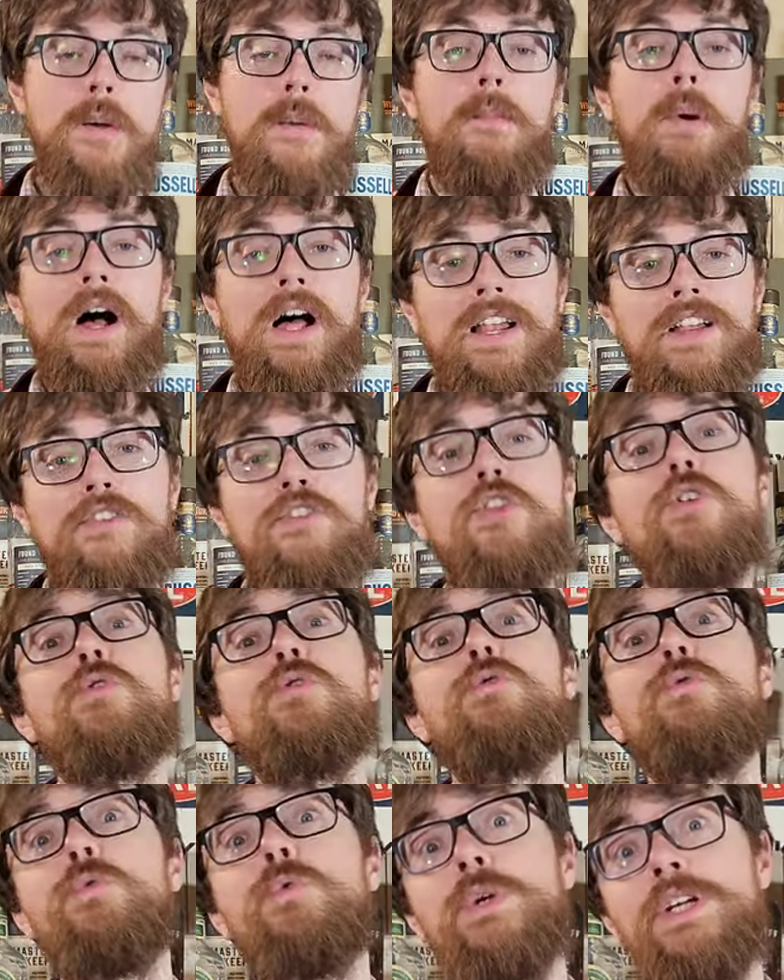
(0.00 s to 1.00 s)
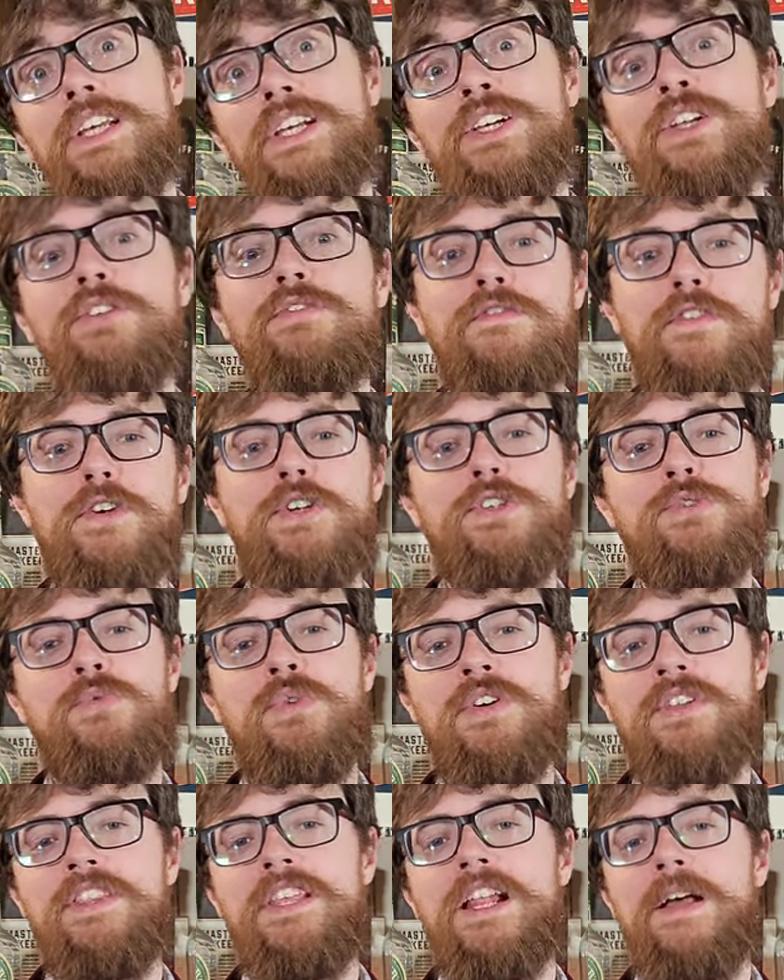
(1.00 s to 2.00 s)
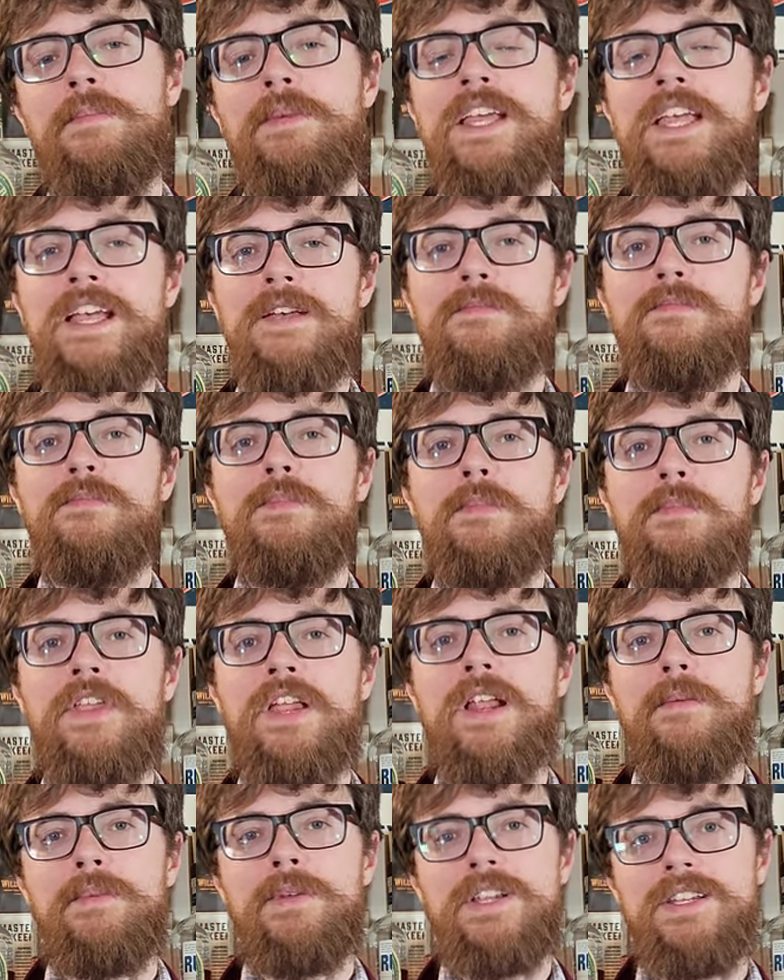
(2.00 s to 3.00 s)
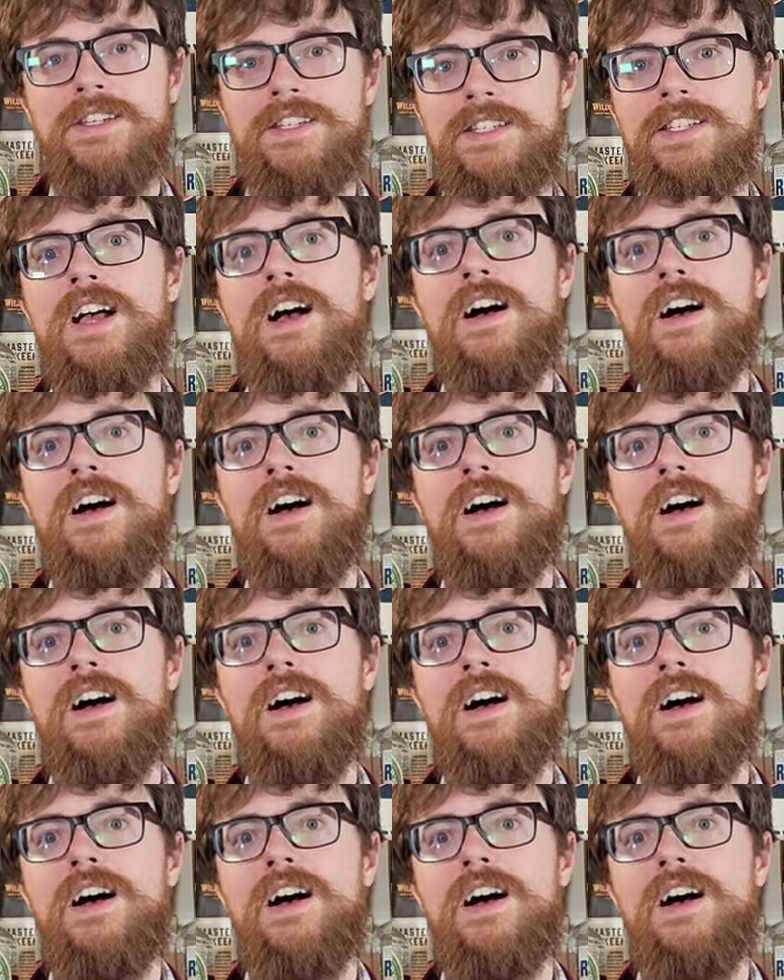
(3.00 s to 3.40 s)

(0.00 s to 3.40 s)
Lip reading: But the real first one that I'm gonna